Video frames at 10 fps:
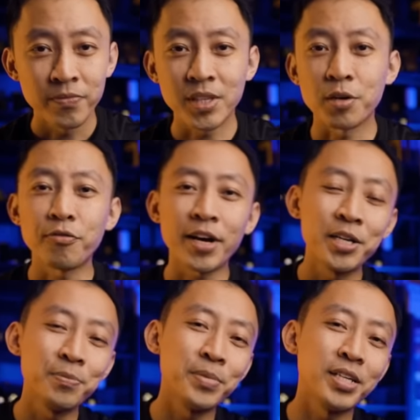Now
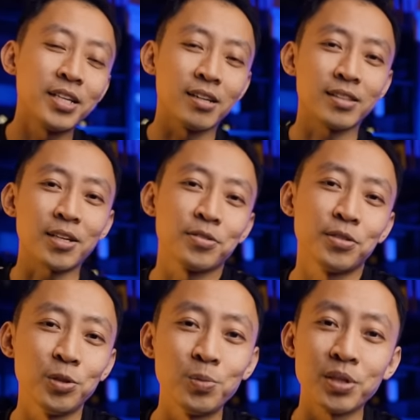find me a
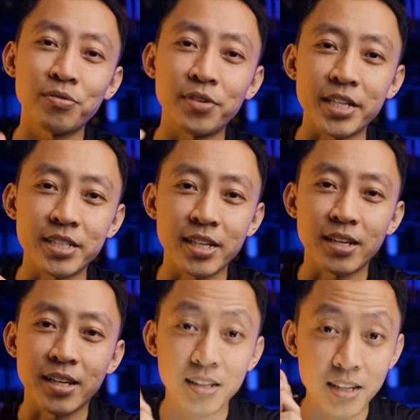1000 lumen
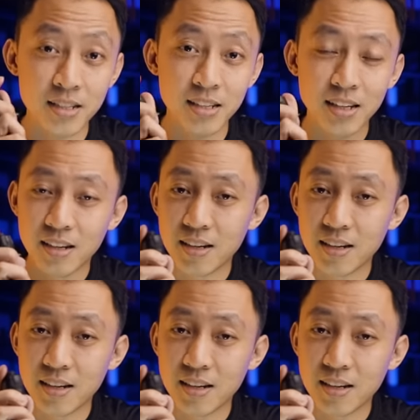flashlight like this